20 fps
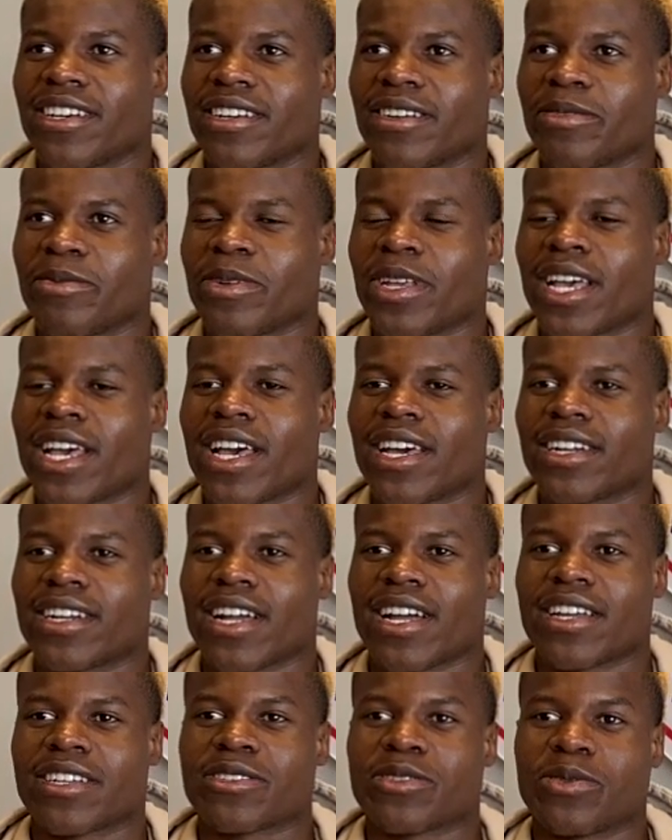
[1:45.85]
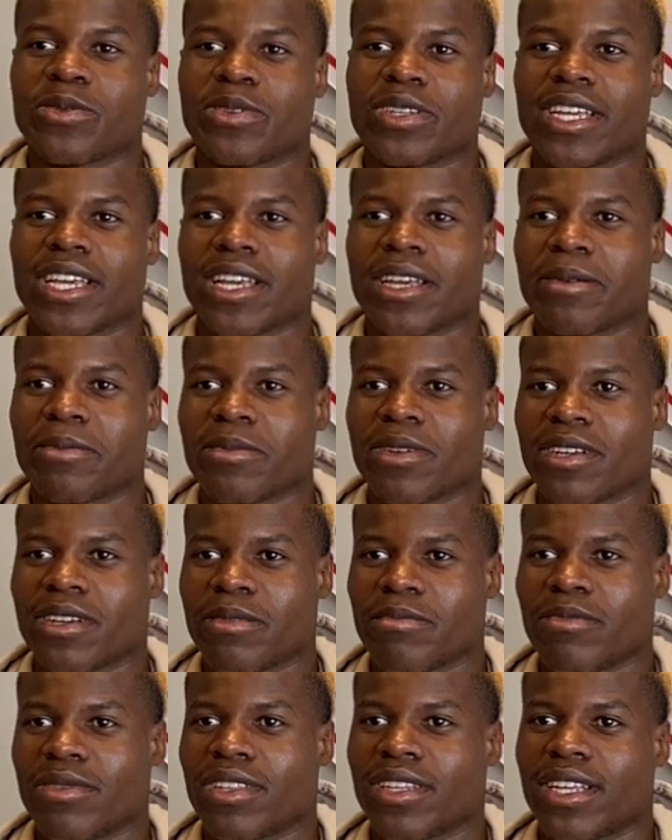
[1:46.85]
we had a high school game
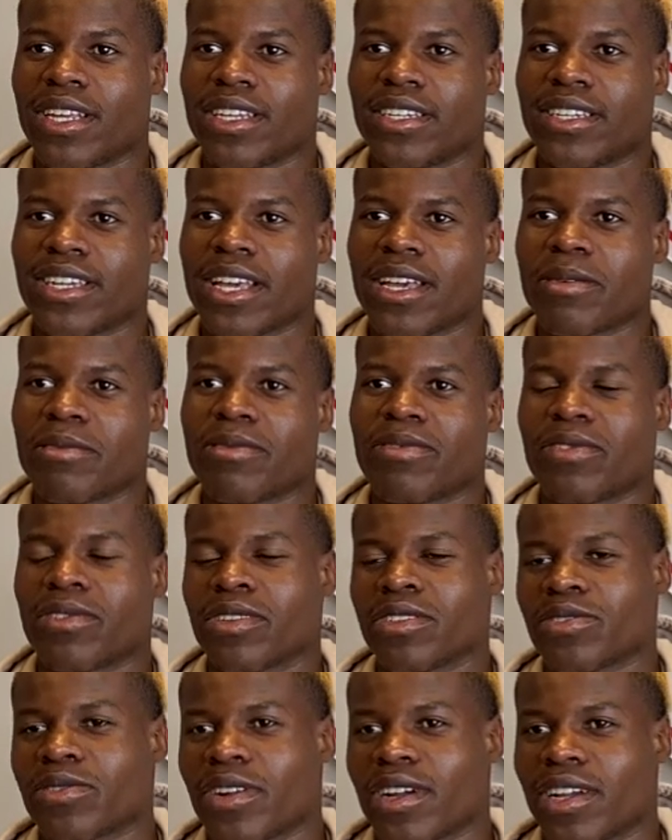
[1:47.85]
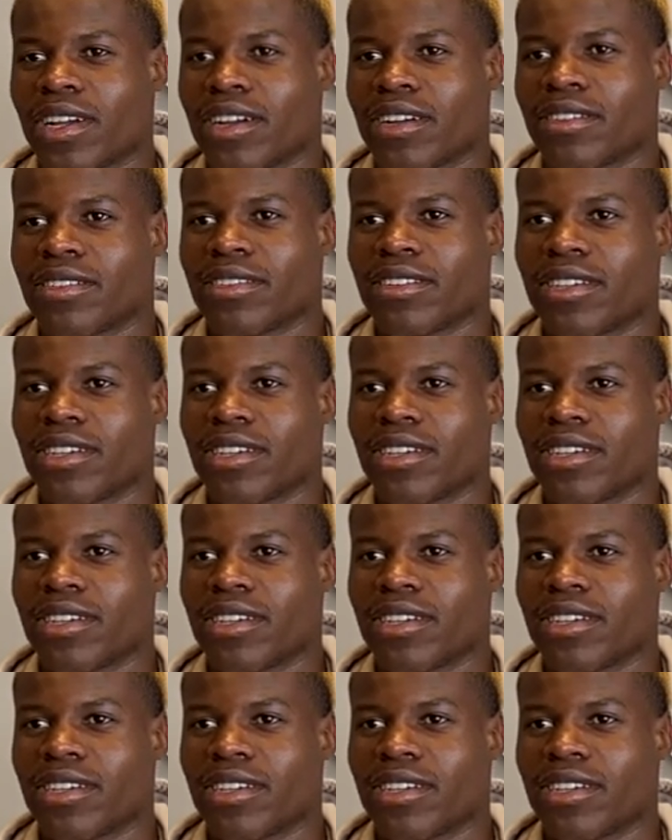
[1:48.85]
the day before the tryout.